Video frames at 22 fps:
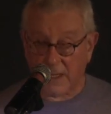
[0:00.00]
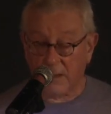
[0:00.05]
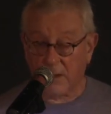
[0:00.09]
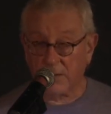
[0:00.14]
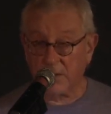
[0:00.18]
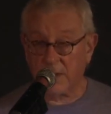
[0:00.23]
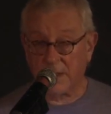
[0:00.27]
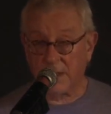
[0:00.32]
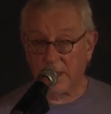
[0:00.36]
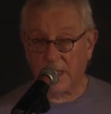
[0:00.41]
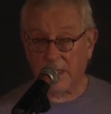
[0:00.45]

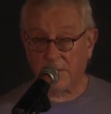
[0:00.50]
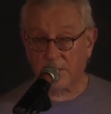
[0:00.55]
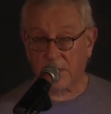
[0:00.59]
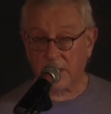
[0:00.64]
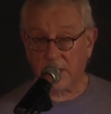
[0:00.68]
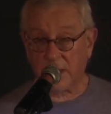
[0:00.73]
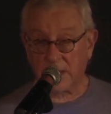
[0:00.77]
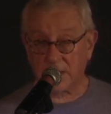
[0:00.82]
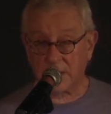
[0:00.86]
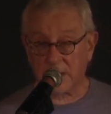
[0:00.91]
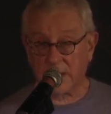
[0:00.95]
only that, but
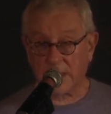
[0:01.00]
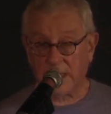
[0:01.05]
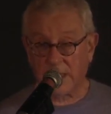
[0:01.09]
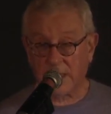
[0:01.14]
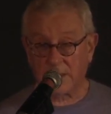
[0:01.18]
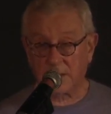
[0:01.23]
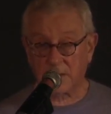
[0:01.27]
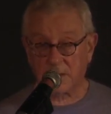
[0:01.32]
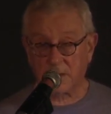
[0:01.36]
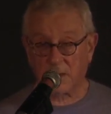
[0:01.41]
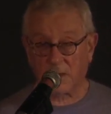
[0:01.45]
Leslie
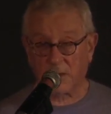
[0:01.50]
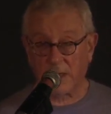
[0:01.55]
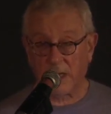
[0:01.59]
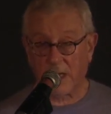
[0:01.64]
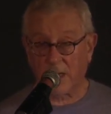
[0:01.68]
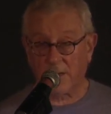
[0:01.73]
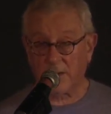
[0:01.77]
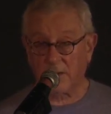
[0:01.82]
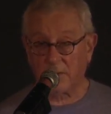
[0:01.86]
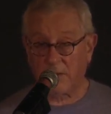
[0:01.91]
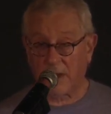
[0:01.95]
had the story
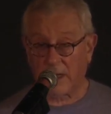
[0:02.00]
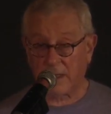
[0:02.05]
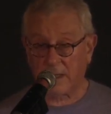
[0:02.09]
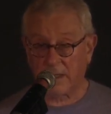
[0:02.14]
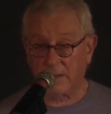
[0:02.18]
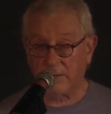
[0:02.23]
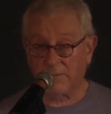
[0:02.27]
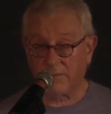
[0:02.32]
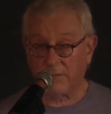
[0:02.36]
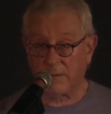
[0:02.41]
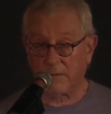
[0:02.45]
on the
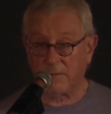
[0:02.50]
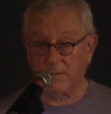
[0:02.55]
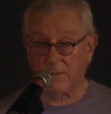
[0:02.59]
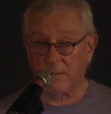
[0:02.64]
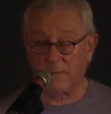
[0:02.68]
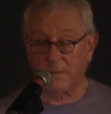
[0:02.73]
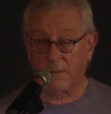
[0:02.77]
record from